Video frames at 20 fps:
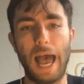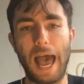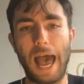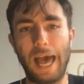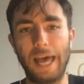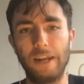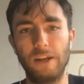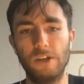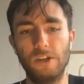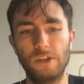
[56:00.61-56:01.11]

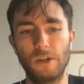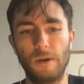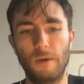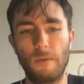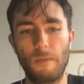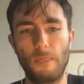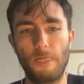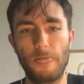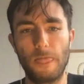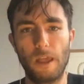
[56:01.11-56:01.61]
And
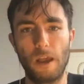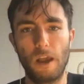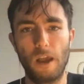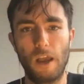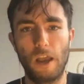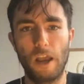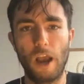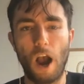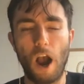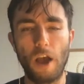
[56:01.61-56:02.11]

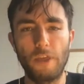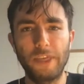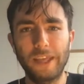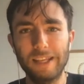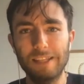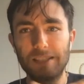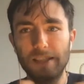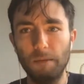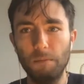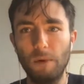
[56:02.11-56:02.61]
I think
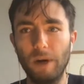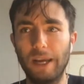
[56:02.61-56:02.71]
in some